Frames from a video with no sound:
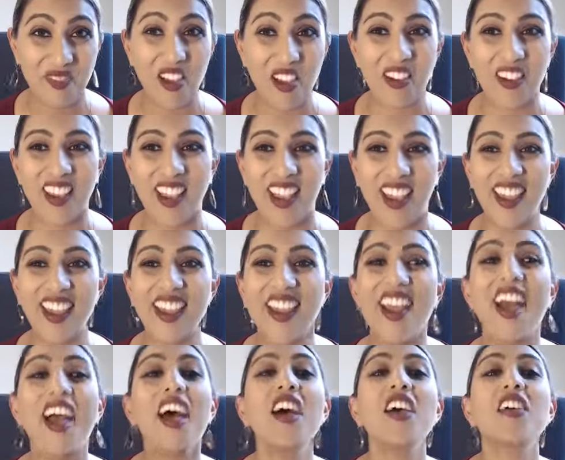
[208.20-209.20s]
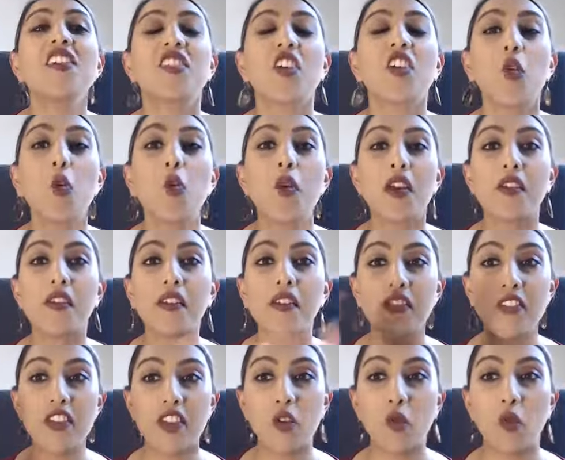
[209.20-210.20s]
Okay, so wherever
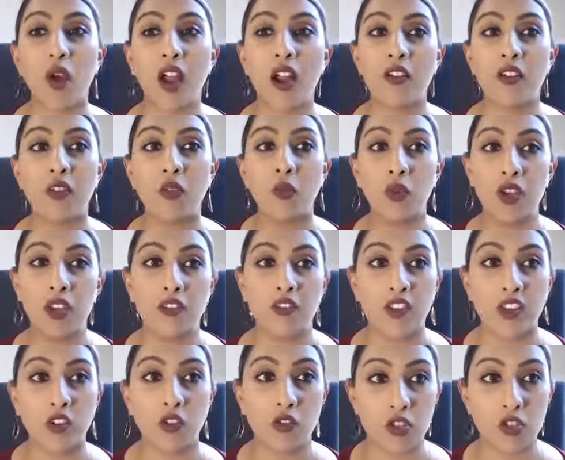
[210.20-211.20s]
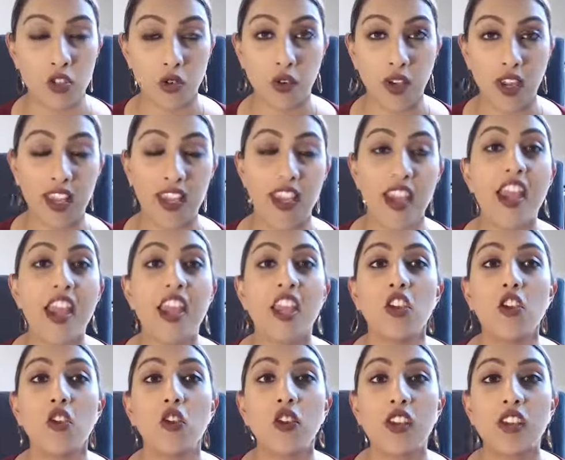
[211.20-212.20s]
you are and whatever you're doing,
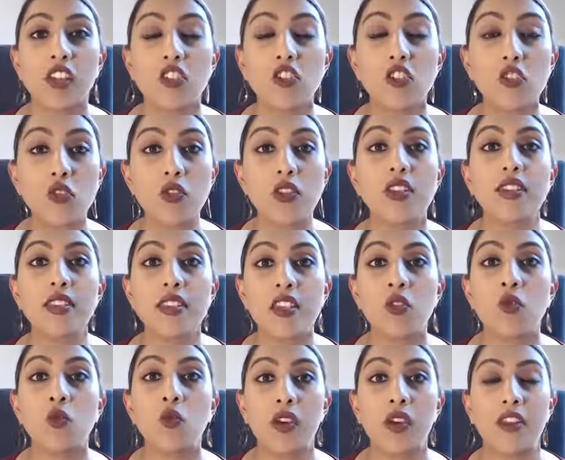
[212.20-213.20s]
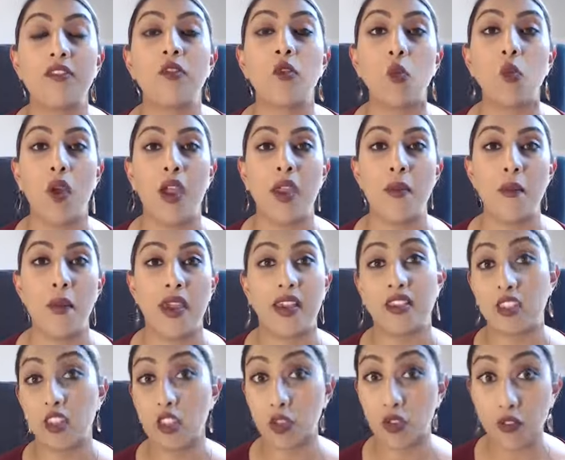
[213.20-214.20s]
you can do this in whatever way
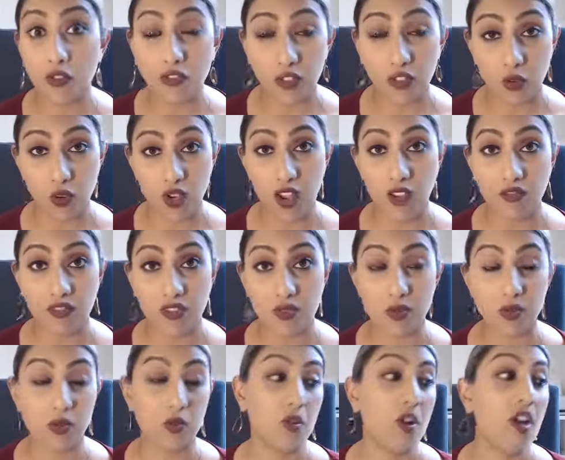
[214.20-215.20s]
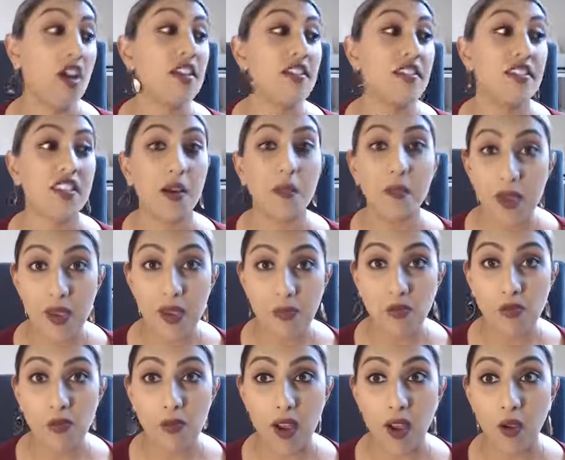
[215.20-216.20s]
makes you feel comfortable. Some
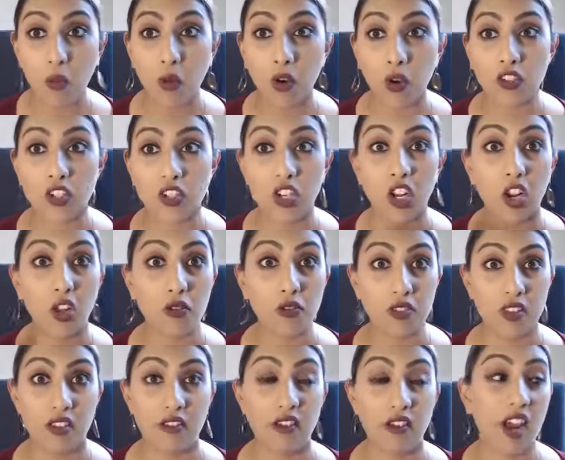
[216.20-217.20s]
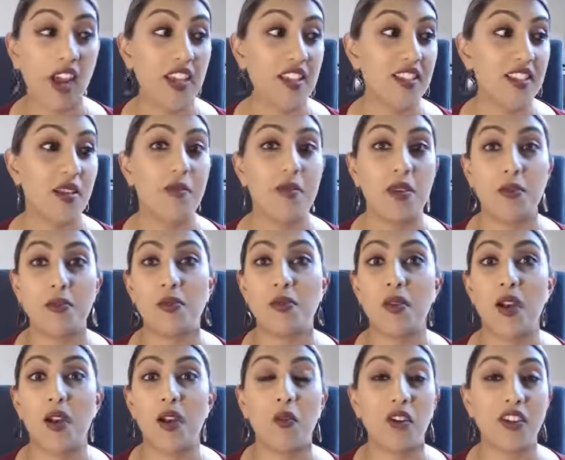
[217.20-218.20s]
people might want to close their eyes. Some people
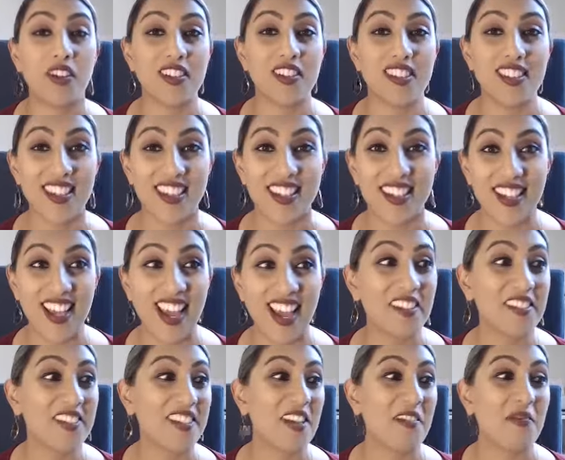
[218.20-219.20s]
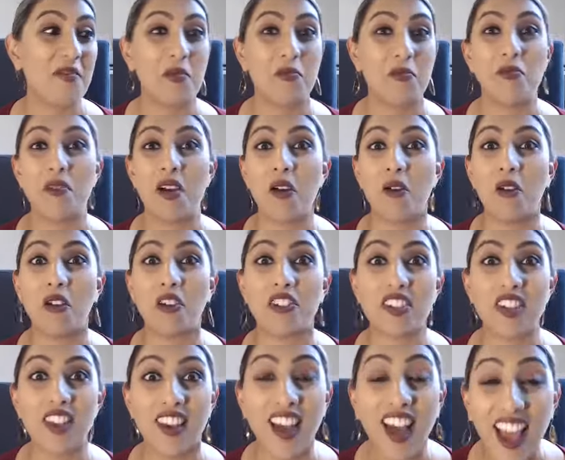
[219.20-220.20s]
might want to sit down. Some people might want
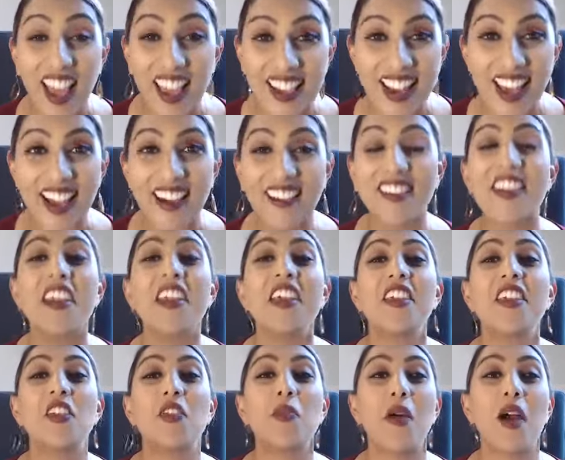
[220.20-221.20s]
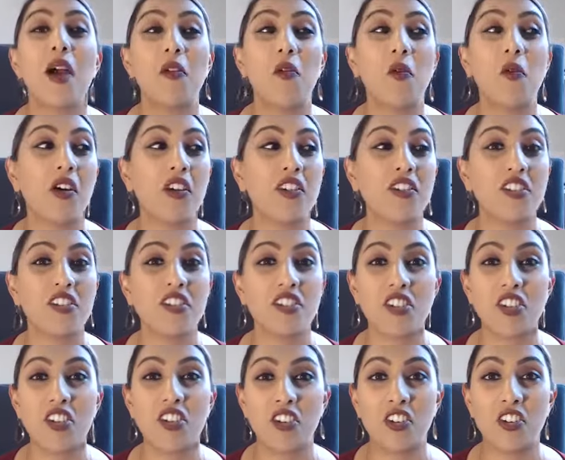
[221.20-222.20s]
to lie down. You might want
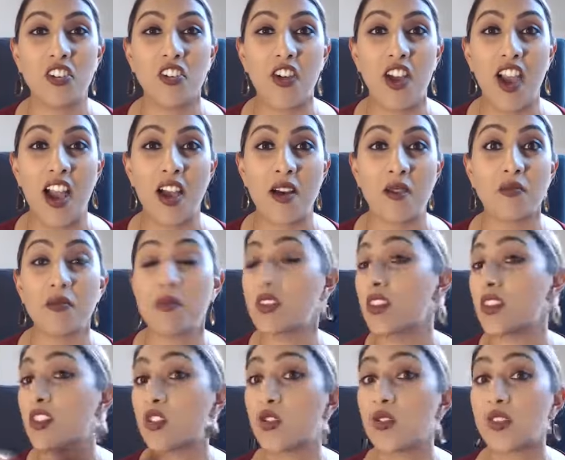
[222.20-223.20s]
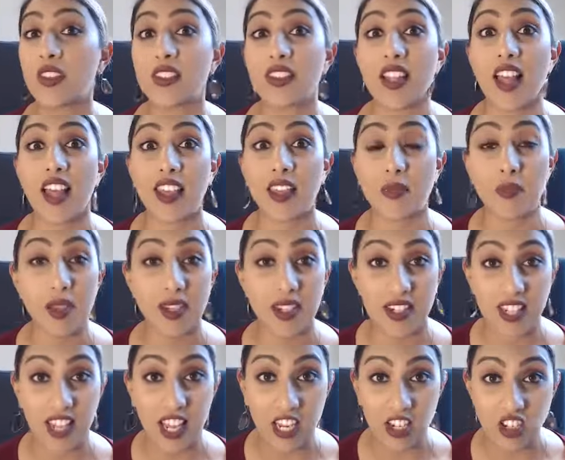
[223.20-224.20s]
to do this like a
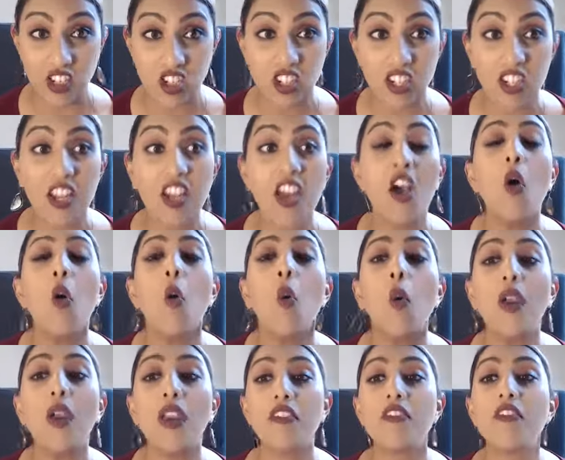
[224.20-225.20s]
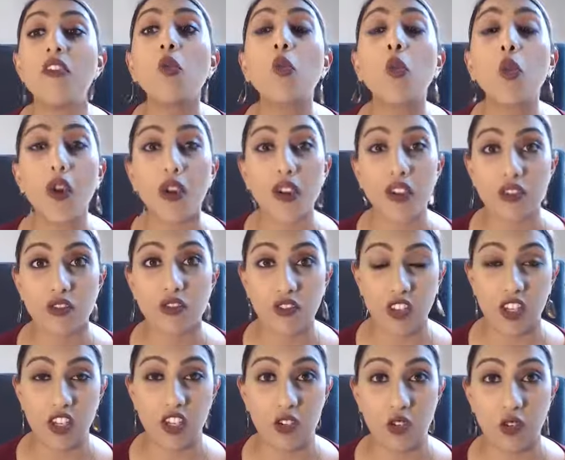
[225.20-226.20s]
meditation. Whatever works for
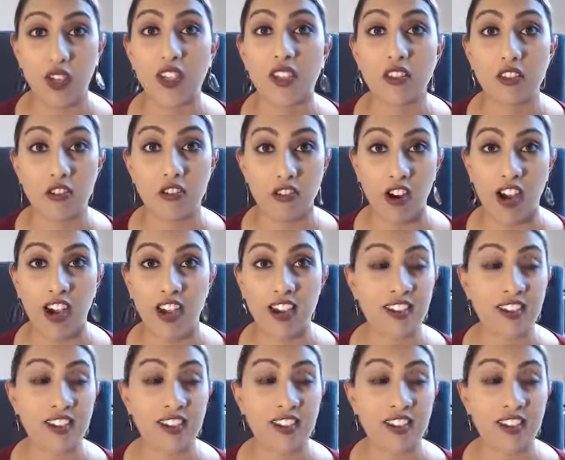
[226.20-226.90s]
you is great.